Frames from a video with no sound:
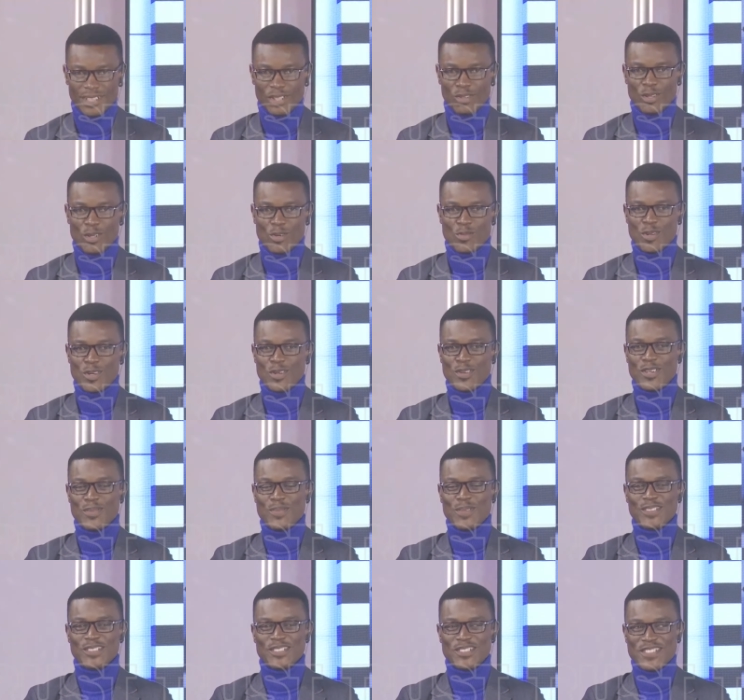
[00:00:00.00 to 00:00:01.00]
Hello and
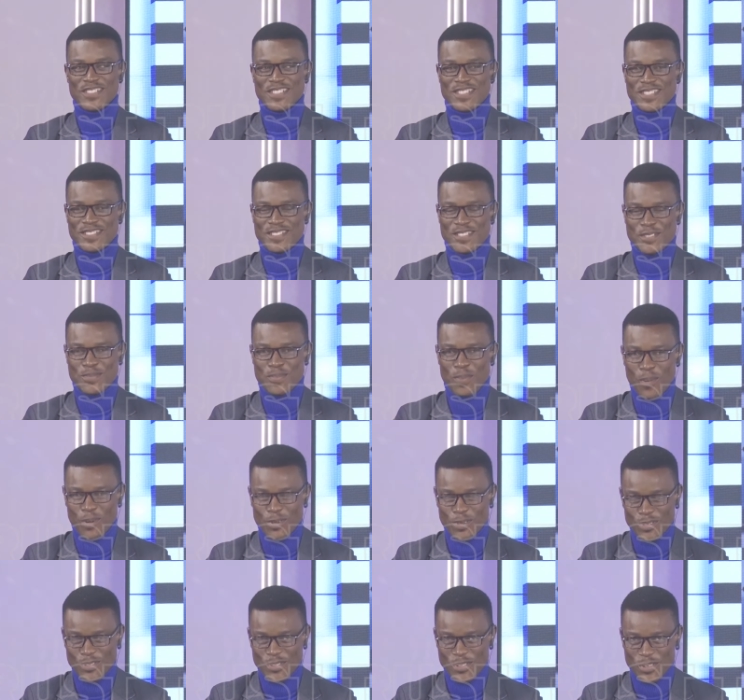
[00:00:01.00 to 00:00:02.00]
welcome on 360
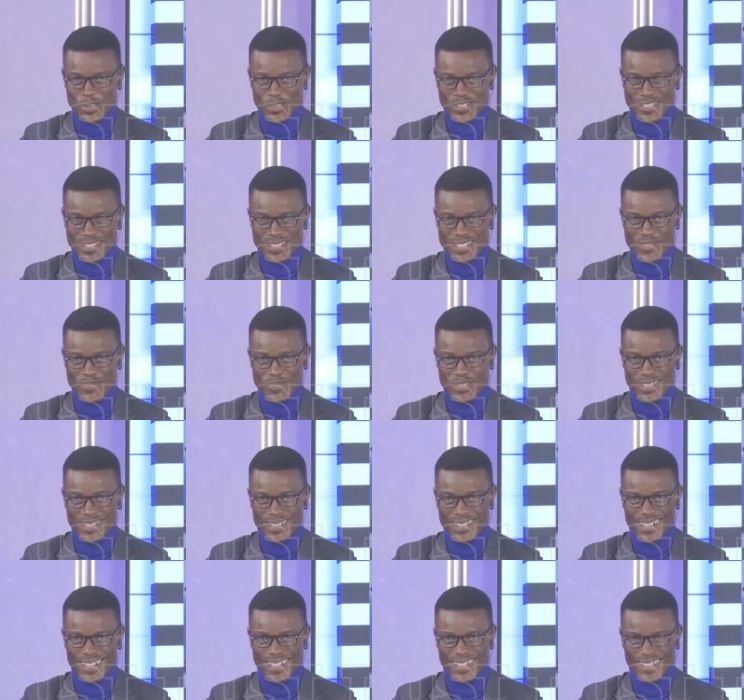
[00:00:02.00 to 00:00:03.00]
Sport on Trust
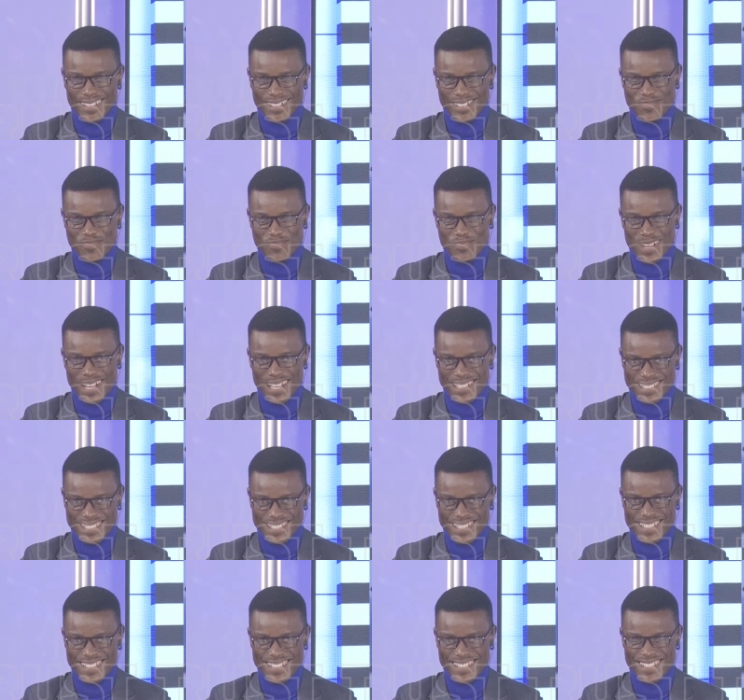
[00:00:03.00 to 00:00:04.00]
TV. I am
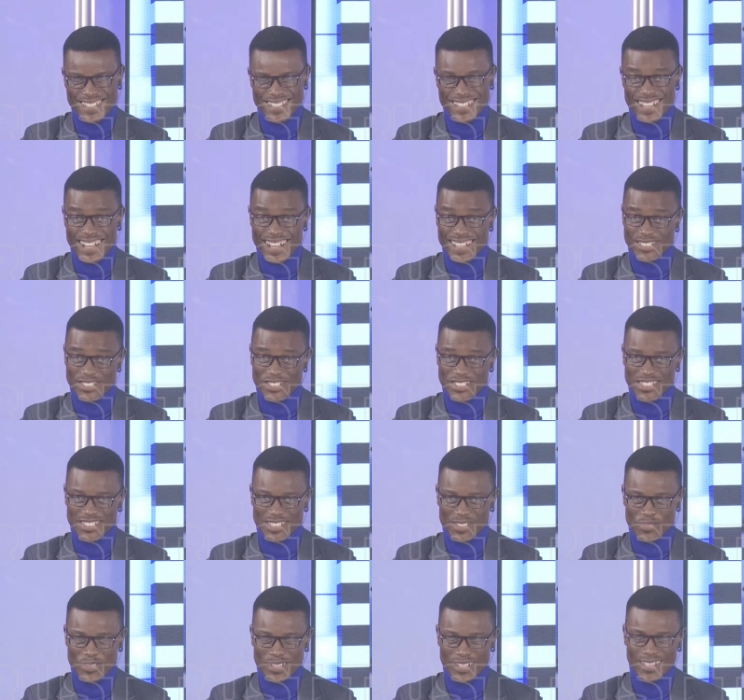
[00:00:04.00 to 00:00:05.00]
Adeni
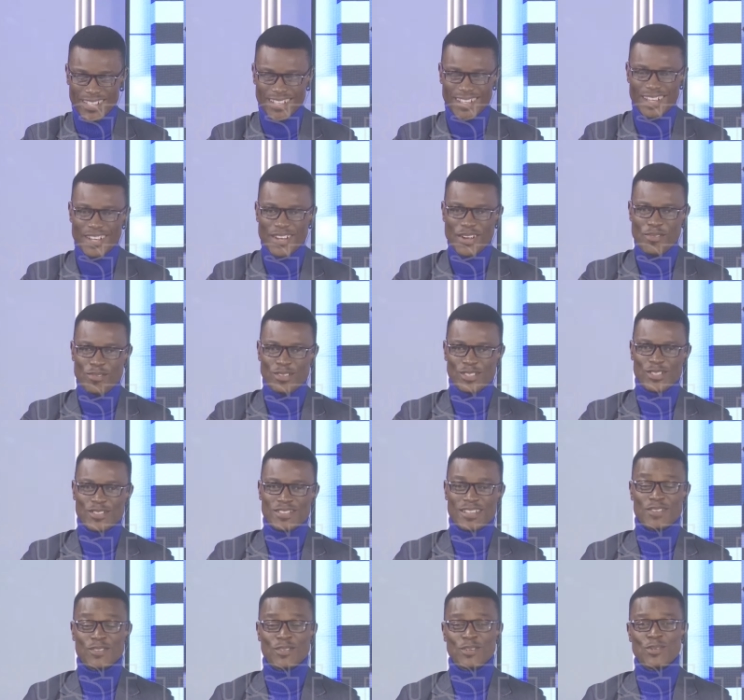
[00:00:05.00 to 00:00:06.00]
Ajishafe. We
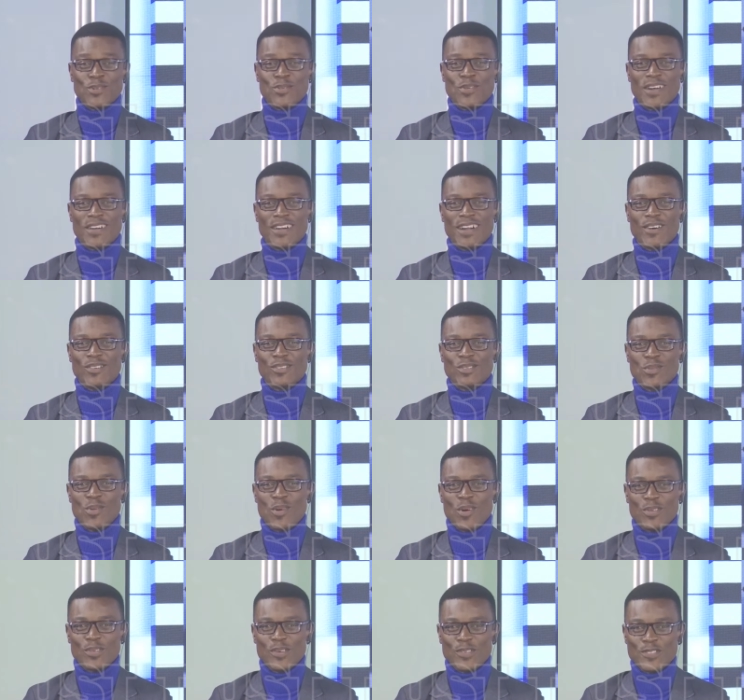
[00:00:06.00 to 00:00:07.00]
just have to look around the
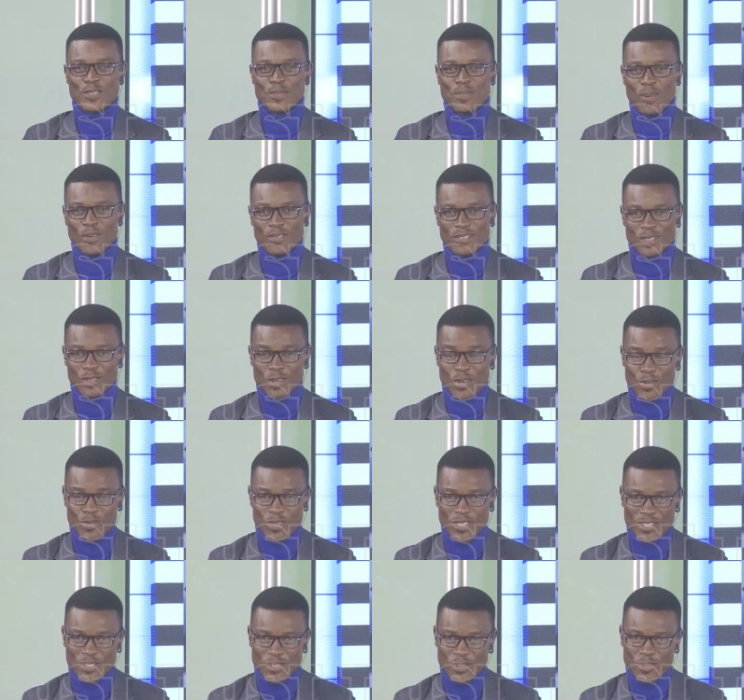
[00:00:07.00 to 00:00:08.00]
world of sport. It's
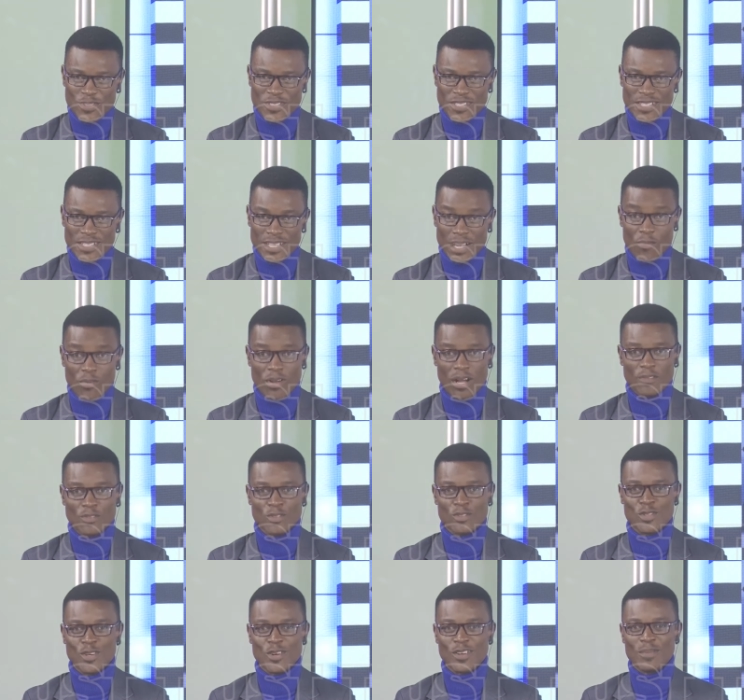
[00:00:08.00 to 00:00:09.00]
always juicy and we have
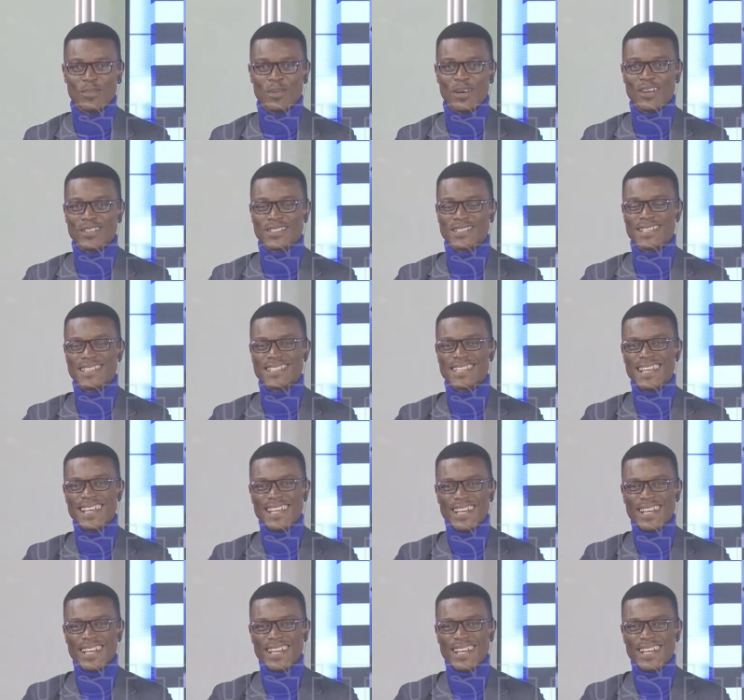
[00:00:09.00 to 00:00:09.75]
to talk about it